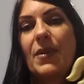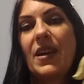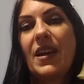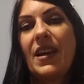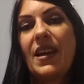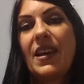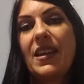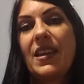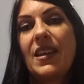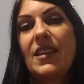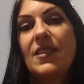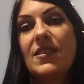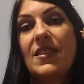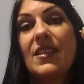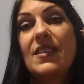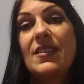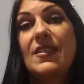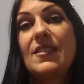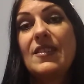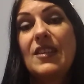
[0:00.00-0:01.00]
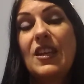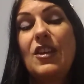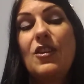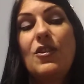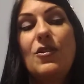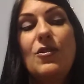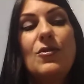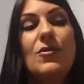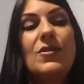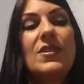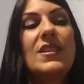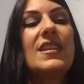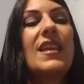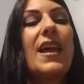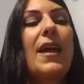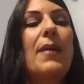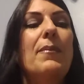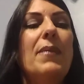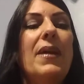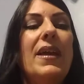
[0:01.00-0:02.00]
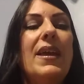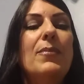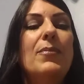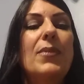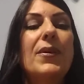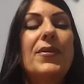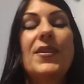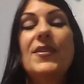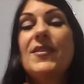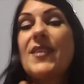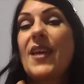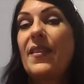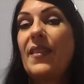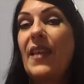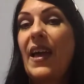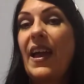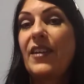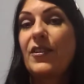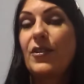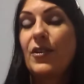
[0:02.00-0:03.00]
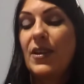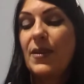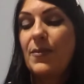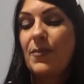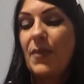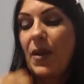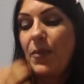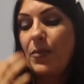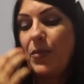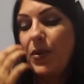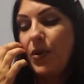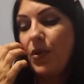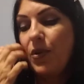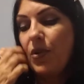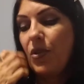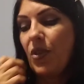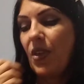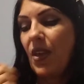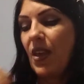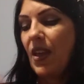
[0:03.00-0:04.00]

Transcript: But this is cute, and I may put this online or in my booth.